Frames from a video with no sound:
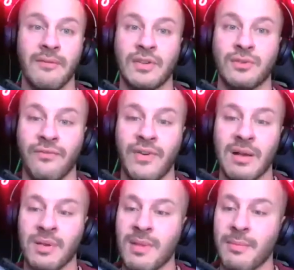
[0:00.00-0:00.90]
If it's your
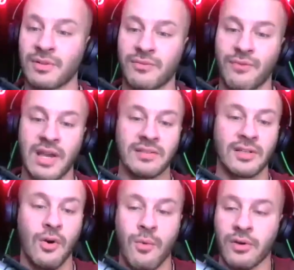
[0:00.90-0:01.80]
family members, friends,
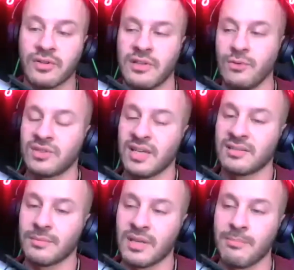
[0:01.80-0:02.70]
coworkers, and you say
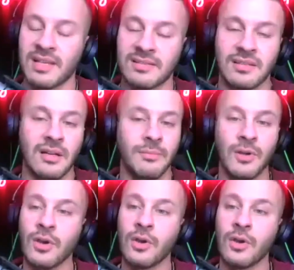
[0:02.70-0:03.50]
something messed up,